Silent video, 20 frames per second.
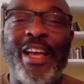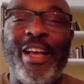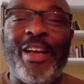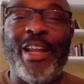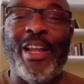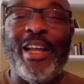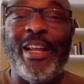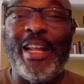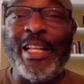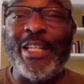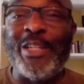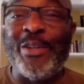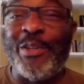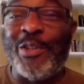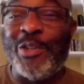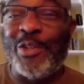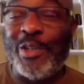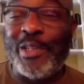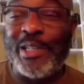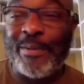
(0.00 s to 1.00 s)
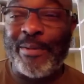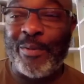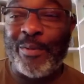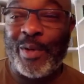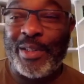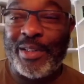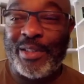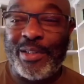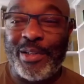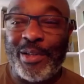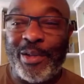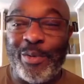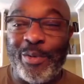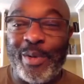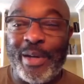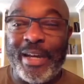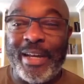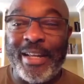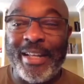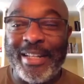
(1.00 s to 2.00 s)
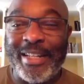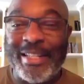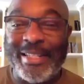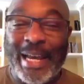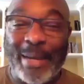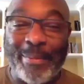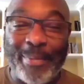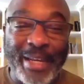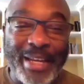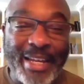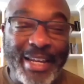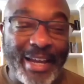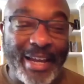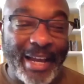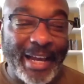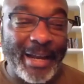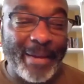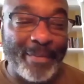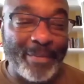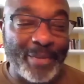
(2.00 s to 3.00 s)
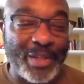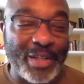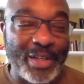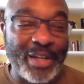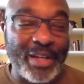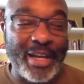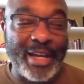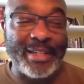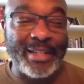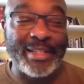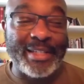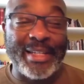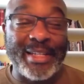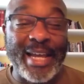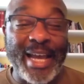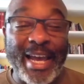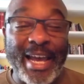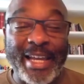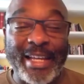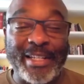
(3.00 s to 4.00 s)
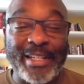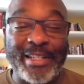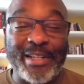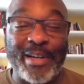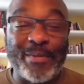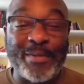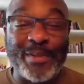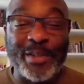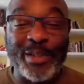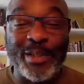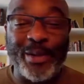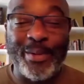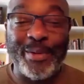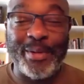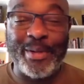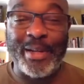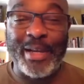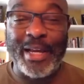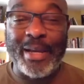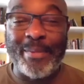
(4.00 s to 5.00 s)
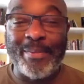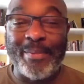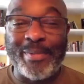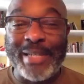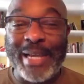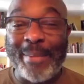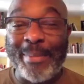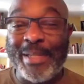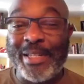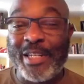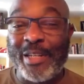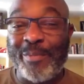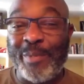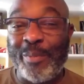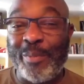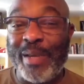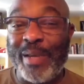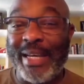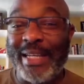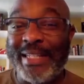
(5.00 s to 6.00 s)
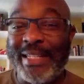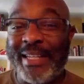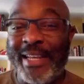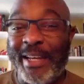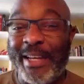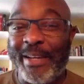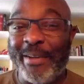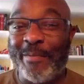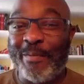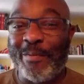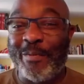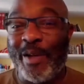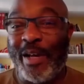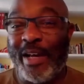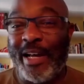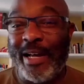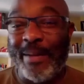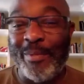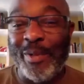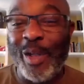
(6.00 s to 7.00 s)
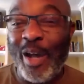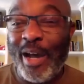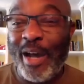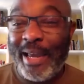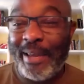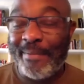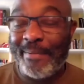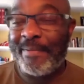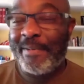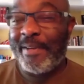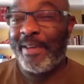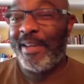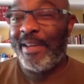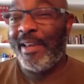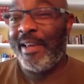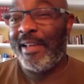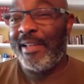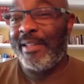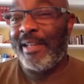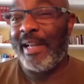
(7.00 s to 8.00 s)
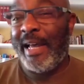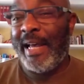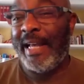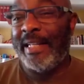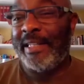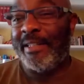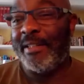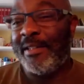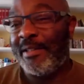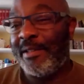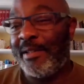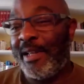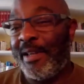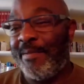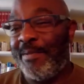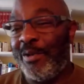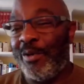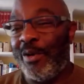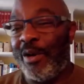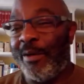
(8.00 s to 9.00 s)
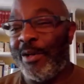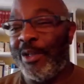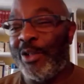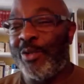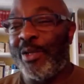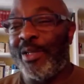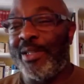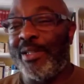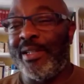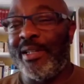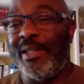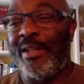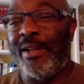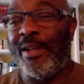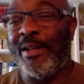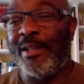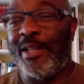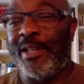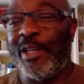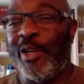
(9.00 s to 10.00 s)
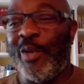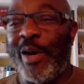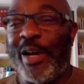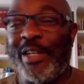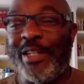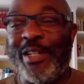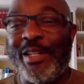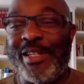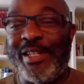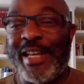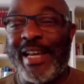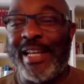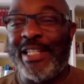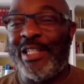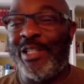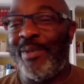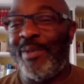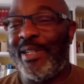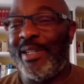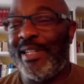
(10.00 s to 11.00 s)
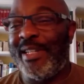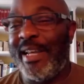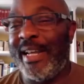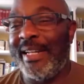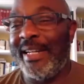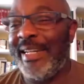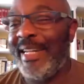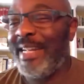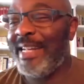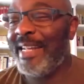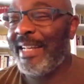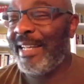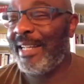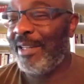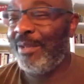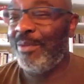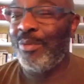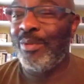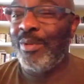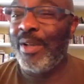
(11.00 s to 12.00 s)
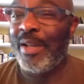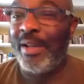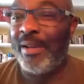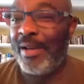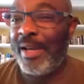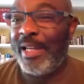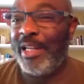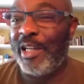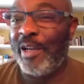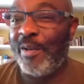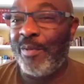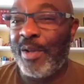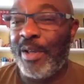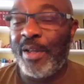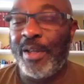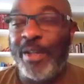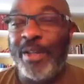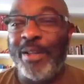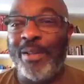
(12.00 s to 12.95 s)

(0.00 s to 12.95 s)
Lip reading: Well, I'd like to introduce everyone to Sabi. Today, this afternoon, Sabi's going to be painting live. And if you are interested in asking questions as to his technique and any other